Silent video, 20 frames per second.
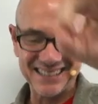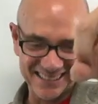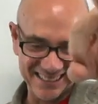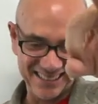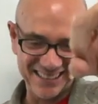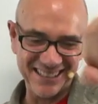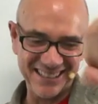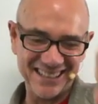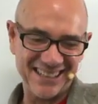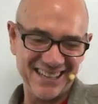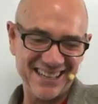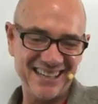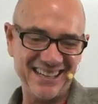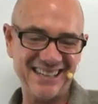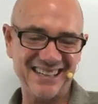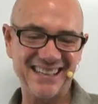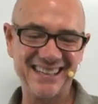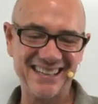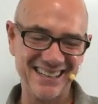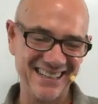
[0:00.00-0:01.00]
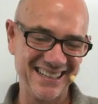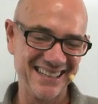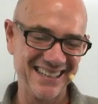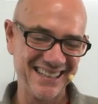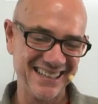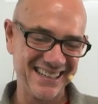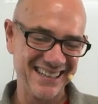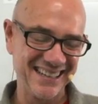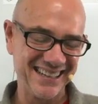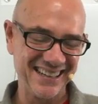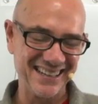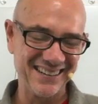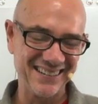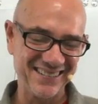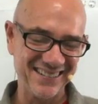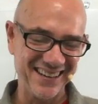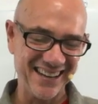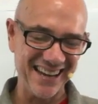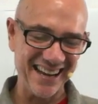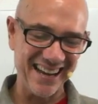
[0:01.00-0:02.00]
good, good.
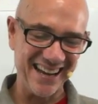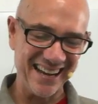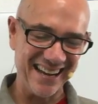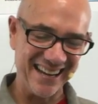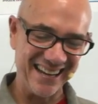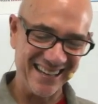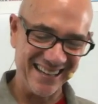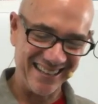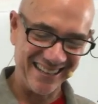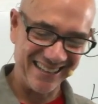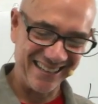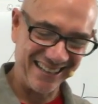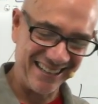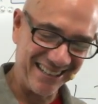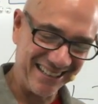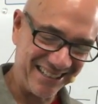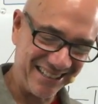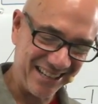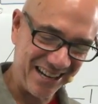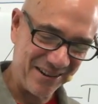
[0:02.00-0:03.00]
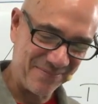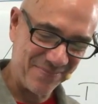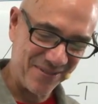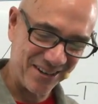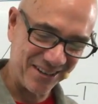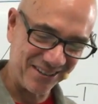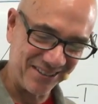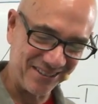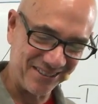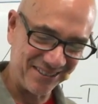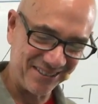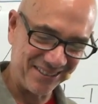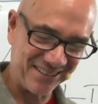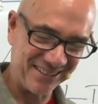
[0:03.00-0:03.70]
Okay. Good job, Marcos.